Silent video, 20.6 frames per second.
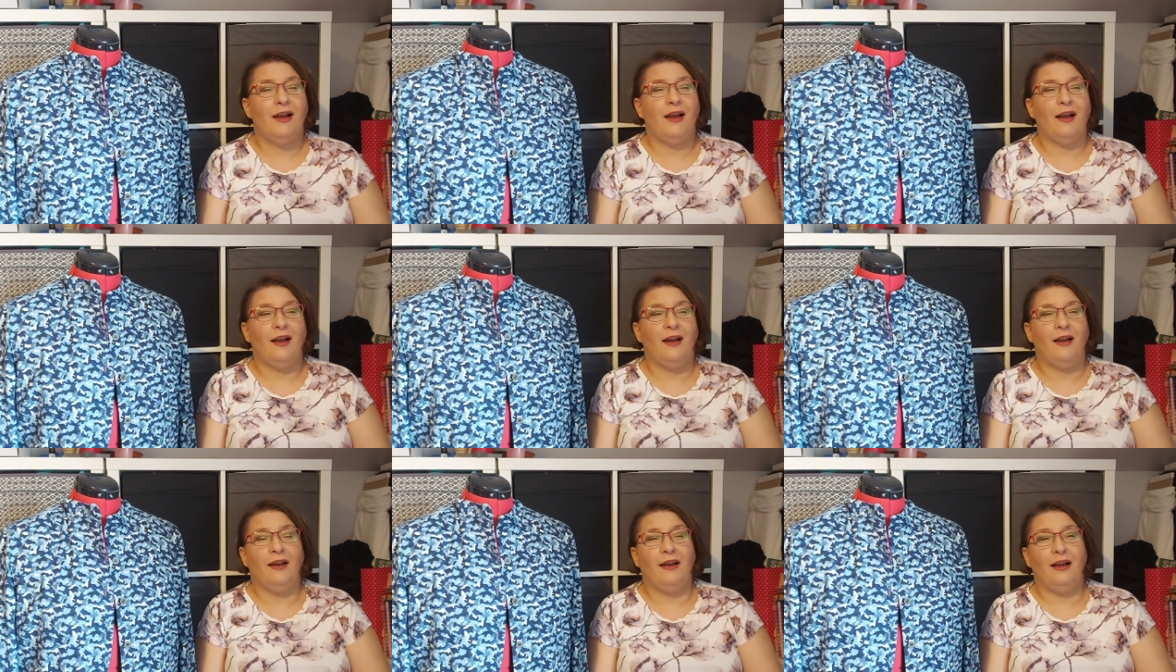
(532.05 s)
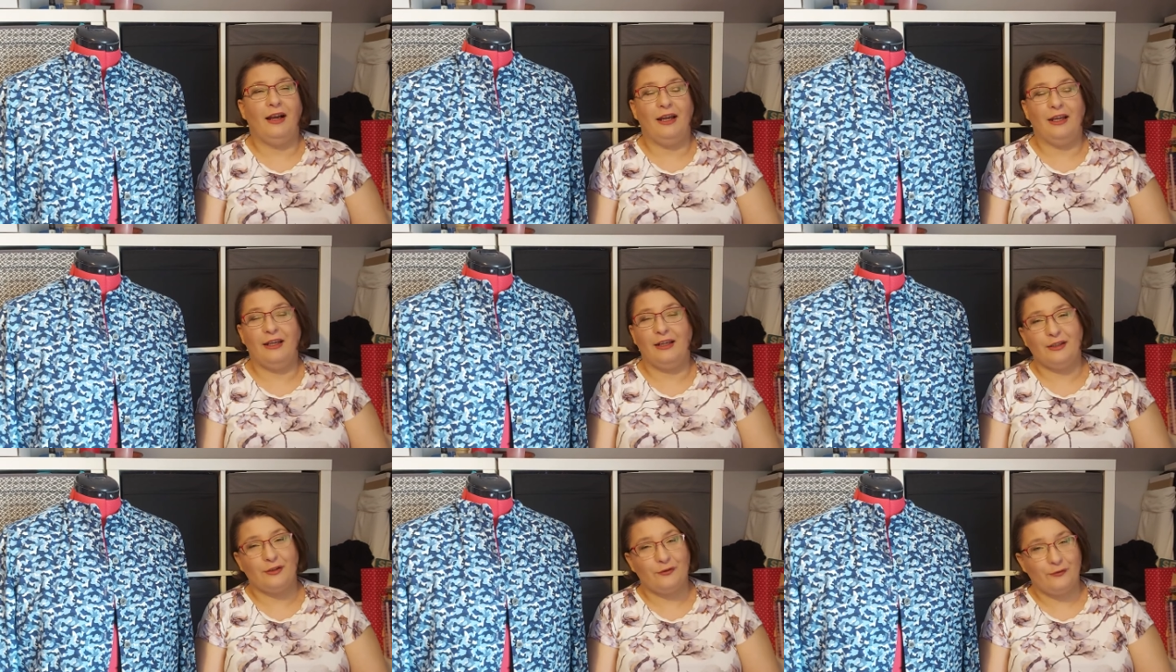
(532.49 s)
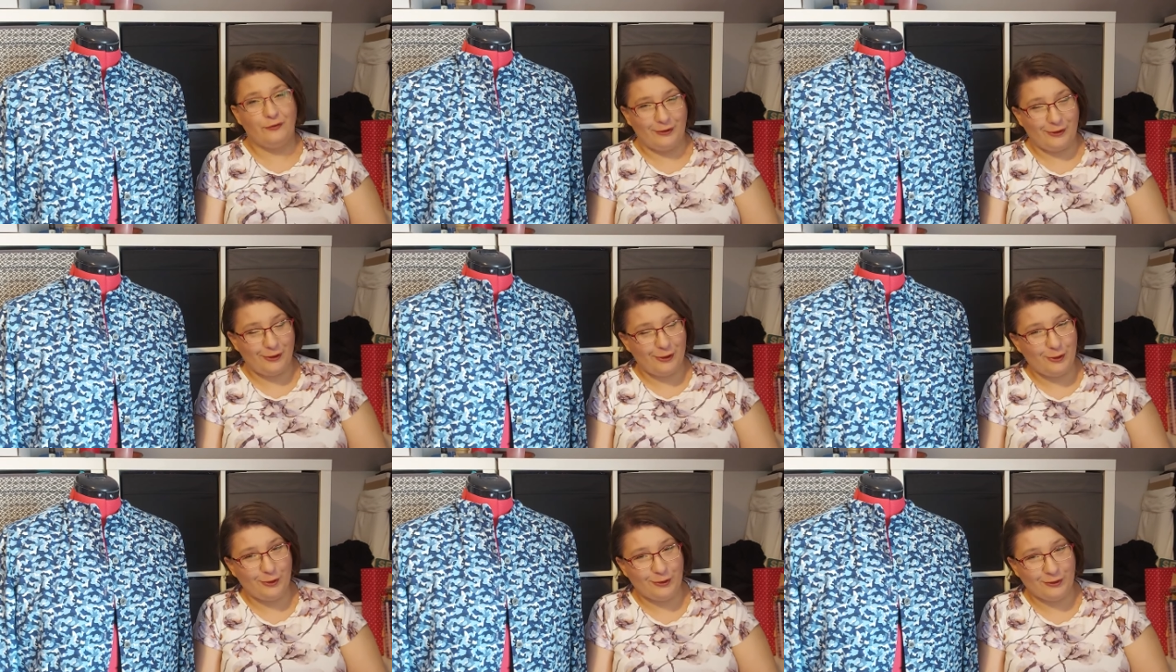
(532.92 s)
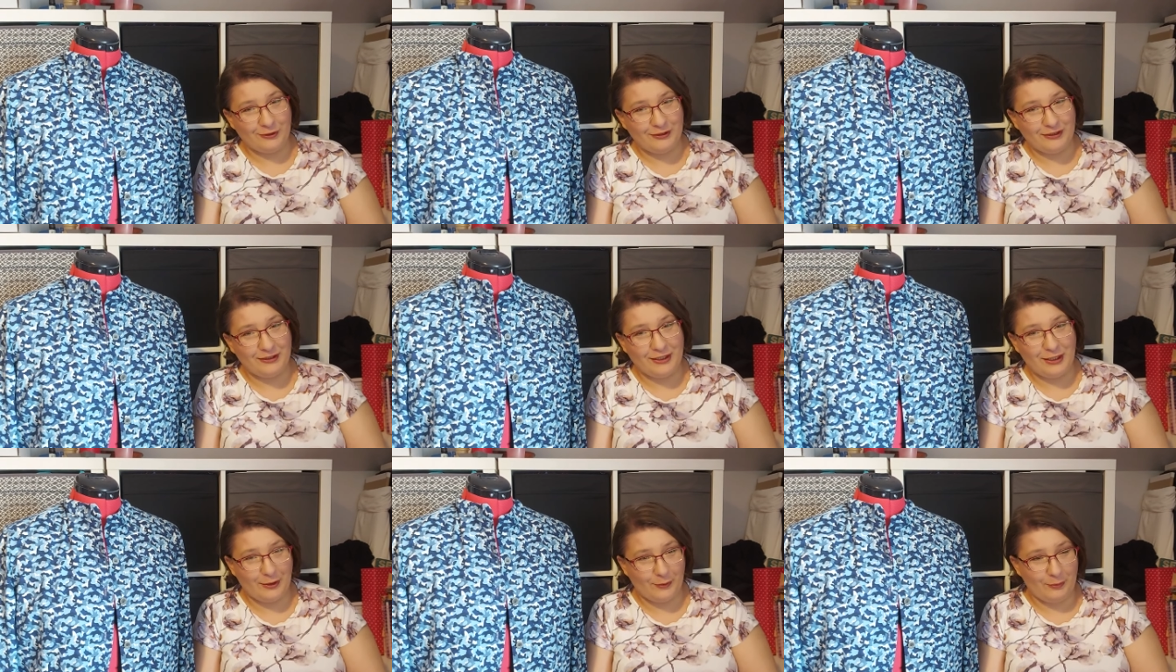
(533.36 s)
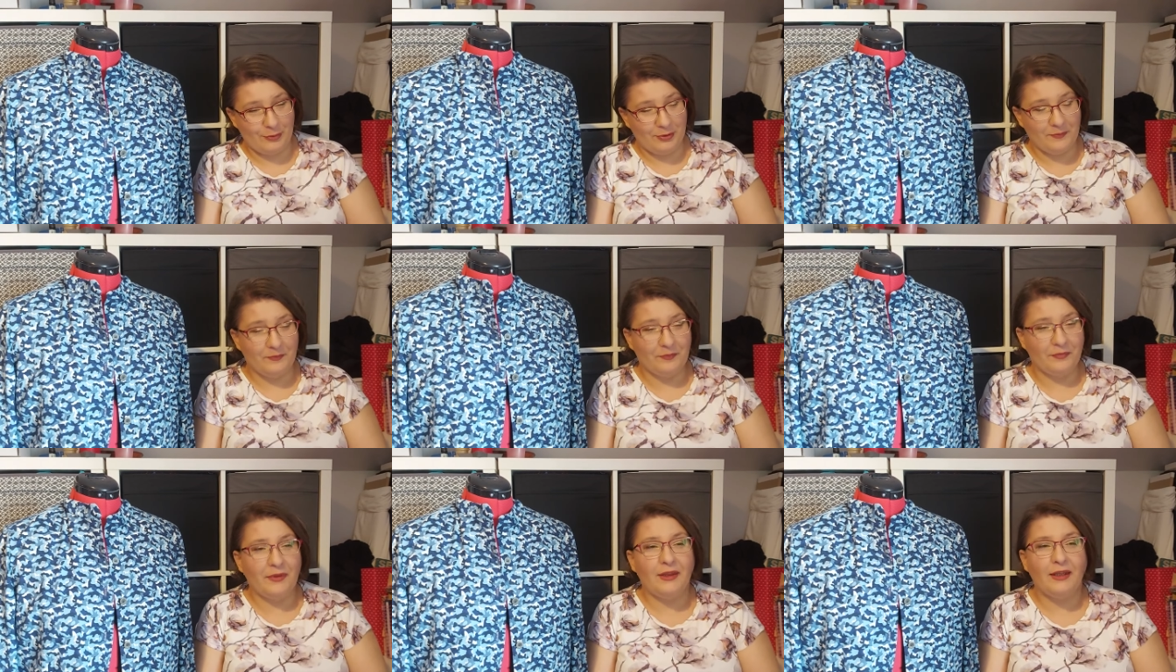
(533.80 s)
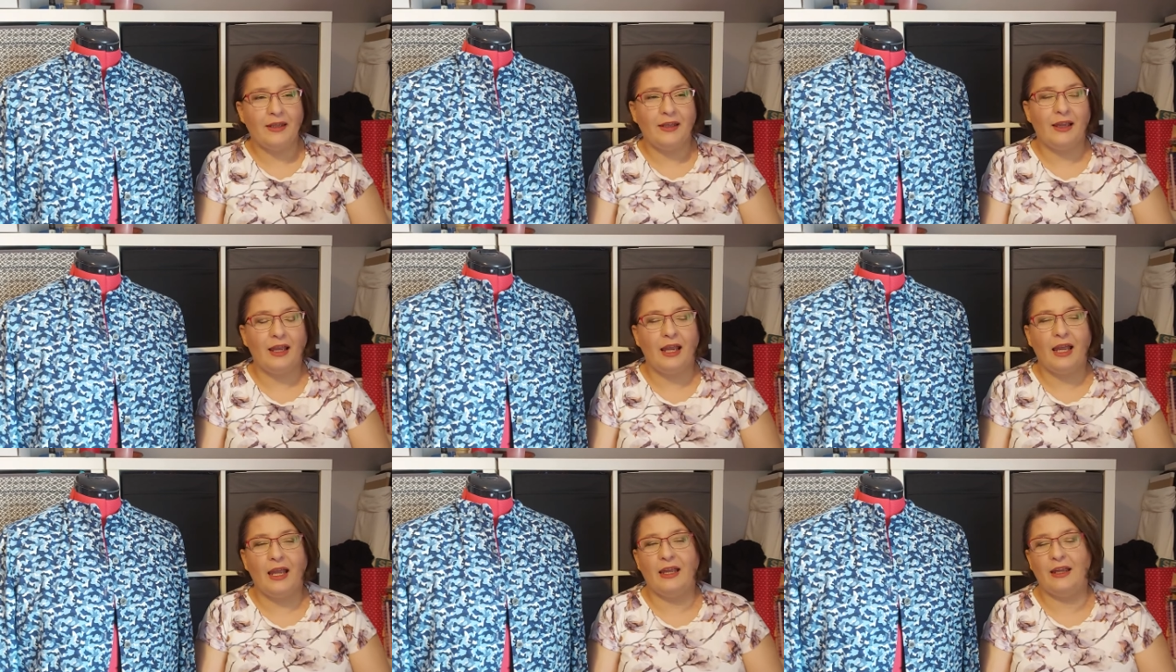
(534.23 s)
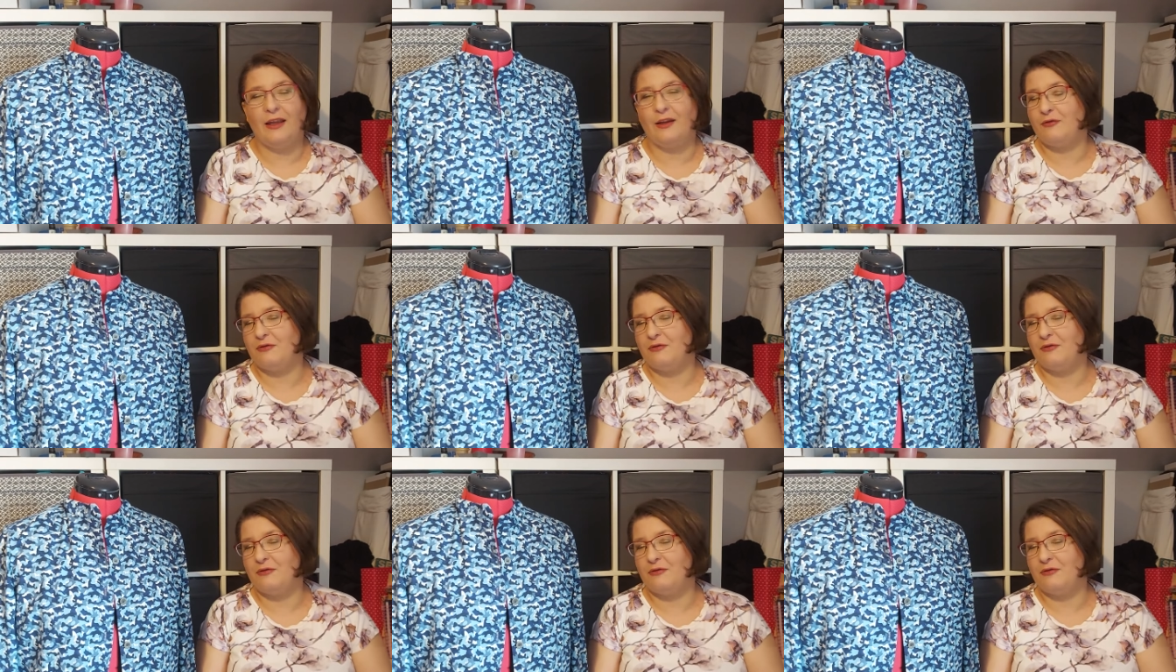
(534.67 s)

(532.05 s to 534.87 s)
Uh, I had very short nap. Uh,